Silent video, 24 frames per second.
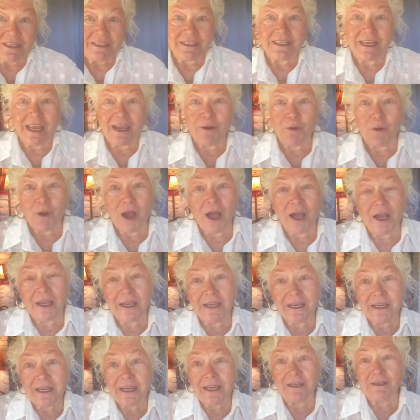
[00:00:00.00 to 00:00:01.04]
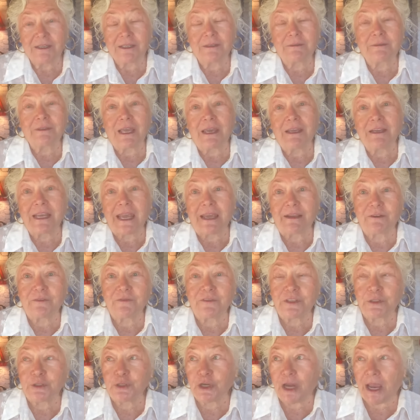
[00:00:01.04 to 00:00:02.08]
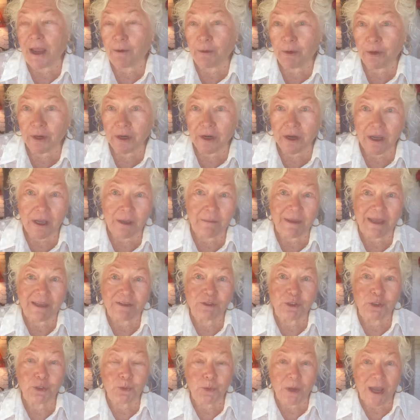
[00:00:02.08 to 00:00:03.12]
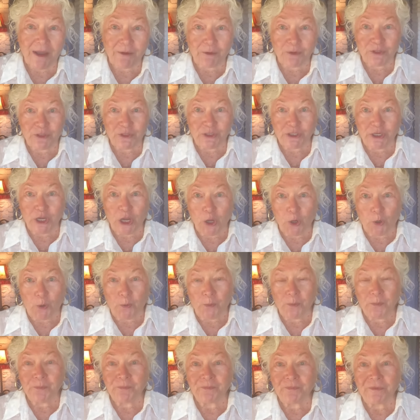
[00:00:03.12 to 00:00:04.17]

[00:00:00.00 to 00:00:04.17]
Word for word: Now, I got out of the shower about two hours ago,